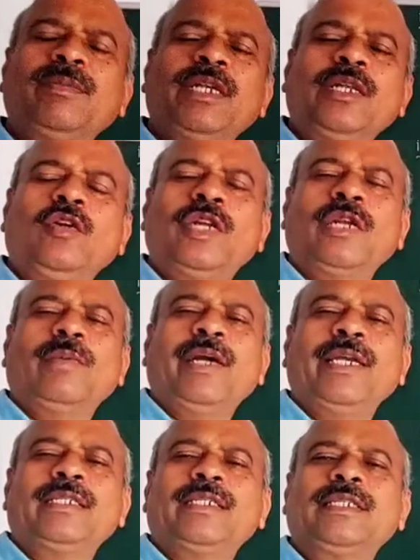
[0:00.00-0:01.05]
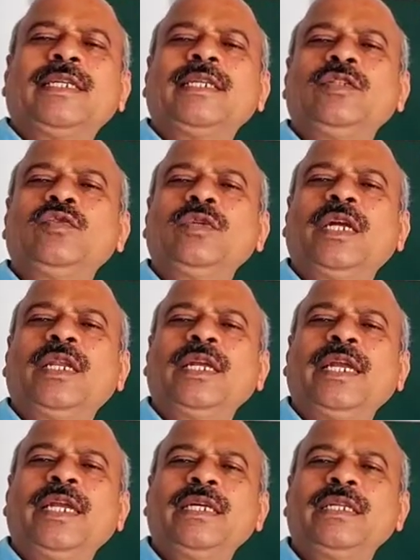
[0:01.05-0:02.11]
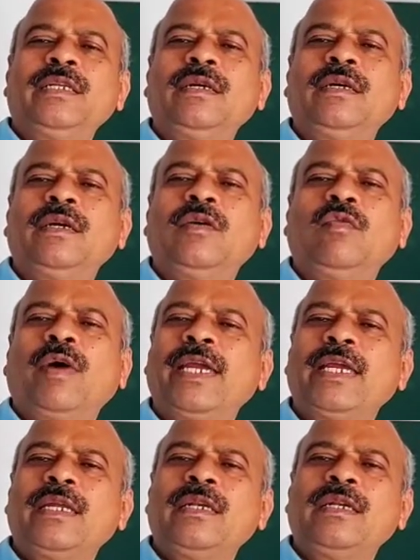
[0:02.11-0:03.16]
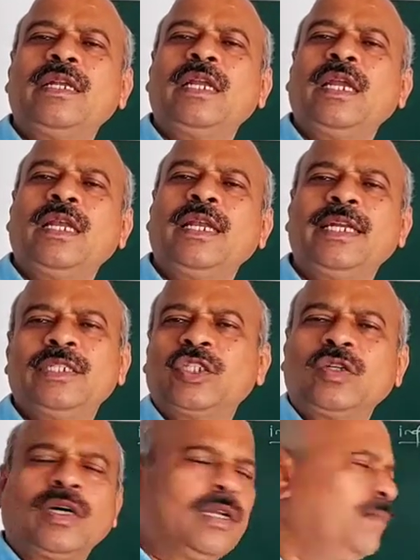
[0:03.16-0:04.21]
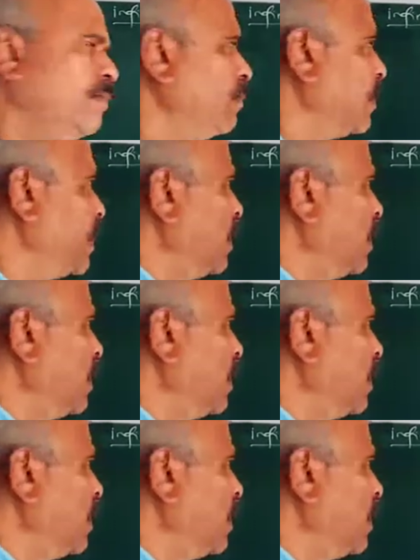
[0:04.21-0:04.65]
be denoted by Sn, Un, An, Yn, Tn and so on.